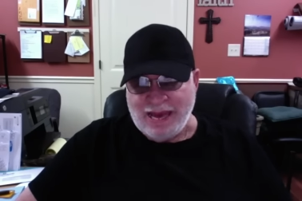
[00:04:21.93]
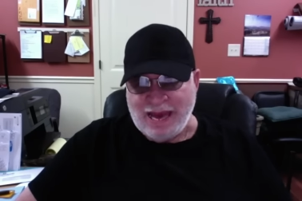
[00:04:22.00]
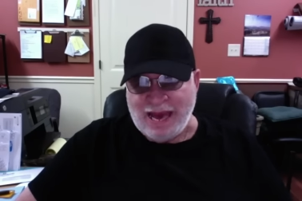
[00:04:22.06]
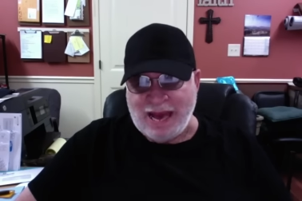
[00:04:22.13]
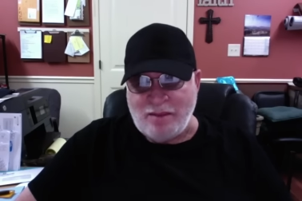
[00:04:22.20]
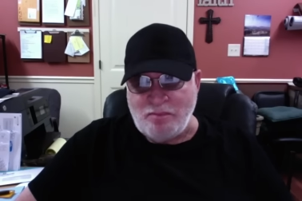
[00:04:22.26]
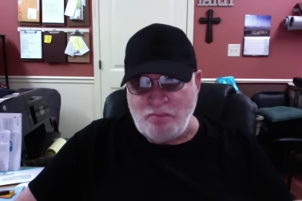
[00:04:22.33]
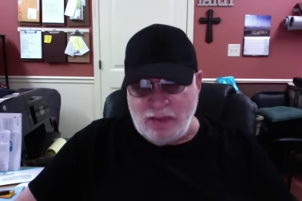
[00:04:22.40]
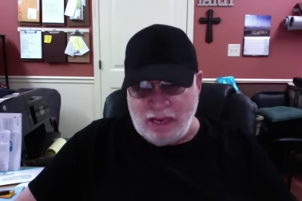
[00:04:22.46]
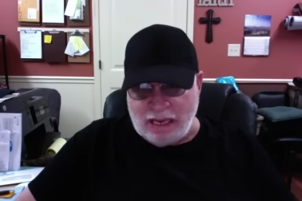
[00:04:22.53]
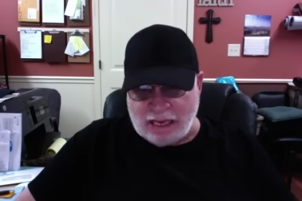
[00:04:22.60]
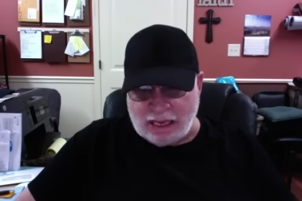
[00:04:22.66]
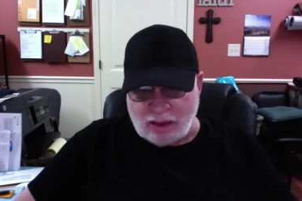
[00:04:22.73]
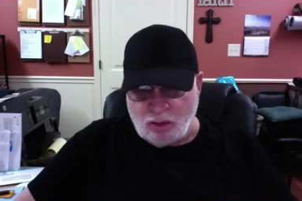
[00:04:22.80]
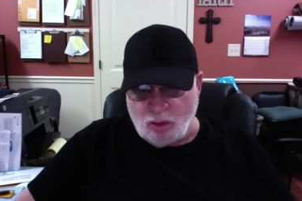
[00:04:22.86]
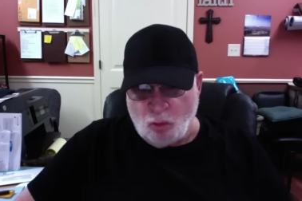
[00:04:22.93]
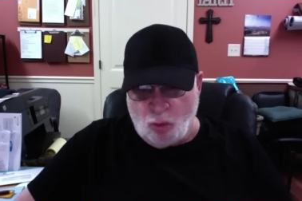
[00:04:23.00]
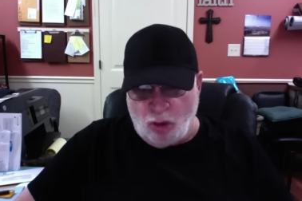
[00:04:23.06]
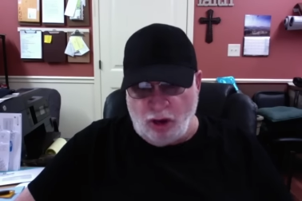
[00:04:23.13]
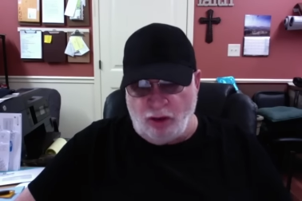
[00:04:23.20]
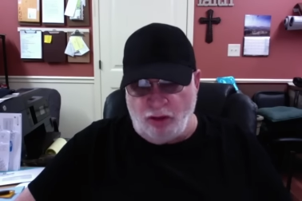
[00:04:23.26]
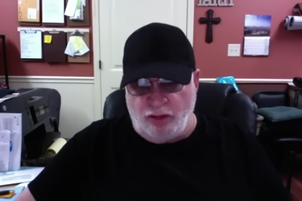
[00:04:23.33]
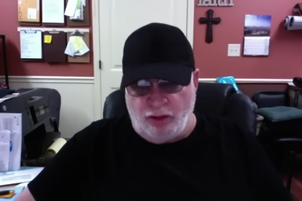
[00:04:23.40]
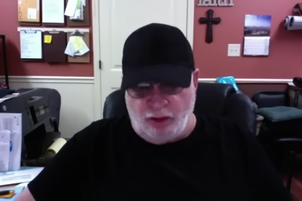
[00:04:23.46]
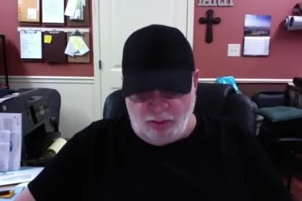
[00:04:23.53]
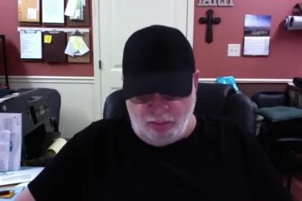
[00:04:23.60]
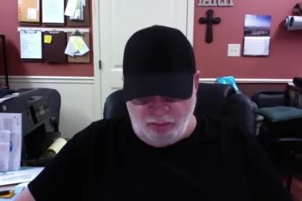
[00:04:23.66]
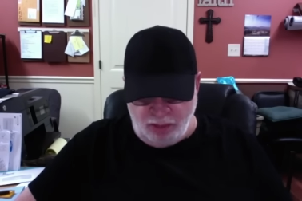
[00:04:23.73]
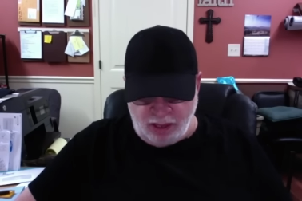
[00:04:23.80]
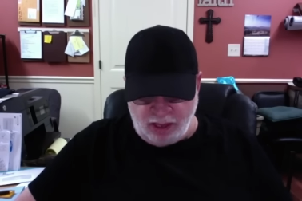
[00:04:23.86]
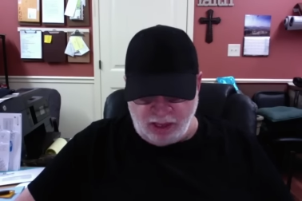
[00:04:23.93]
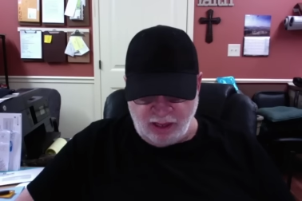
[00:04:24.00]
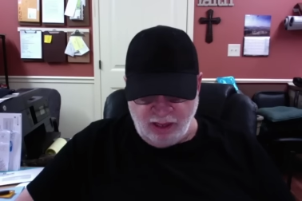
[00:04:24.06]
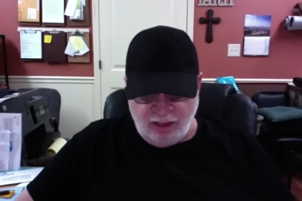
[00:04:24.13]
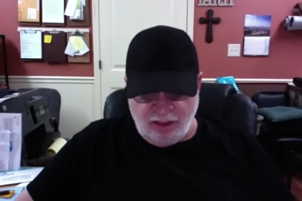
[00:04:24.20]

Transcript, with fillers: How many will there be?